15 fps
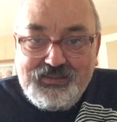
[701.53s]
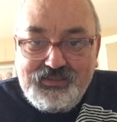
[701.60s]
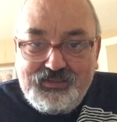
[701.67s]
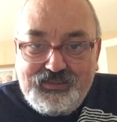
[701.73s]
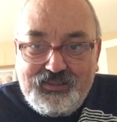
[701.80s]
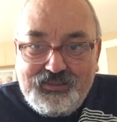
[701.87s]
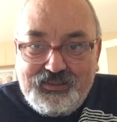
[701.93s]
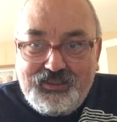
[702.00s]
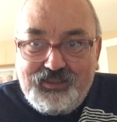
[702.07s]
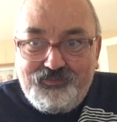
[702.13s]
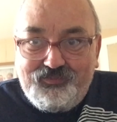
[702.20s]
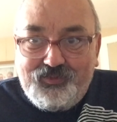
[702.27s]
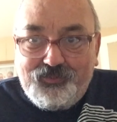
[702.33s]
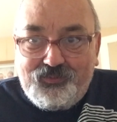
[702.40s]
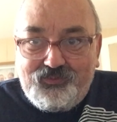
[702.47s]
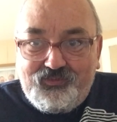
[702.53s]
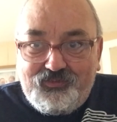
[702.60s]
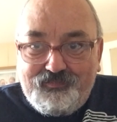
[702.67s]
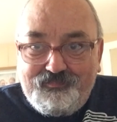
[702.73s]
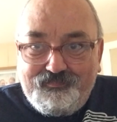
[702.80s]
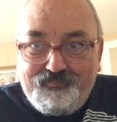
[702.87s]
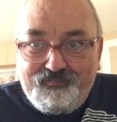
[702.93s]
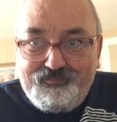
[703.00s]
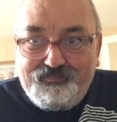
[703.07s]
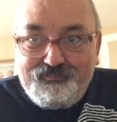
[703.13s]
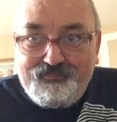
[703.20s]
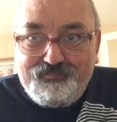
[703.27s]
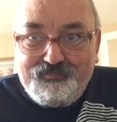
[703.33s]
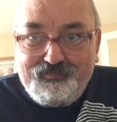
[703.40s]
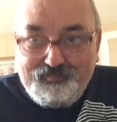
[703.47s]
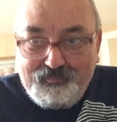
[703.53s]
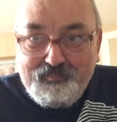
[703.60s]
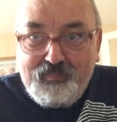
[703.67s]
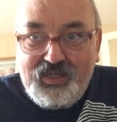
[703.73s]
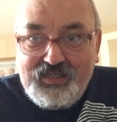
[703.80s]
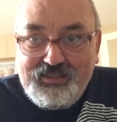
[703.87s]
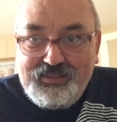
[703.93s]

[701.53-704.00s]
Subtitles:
Take care, folks. Bye.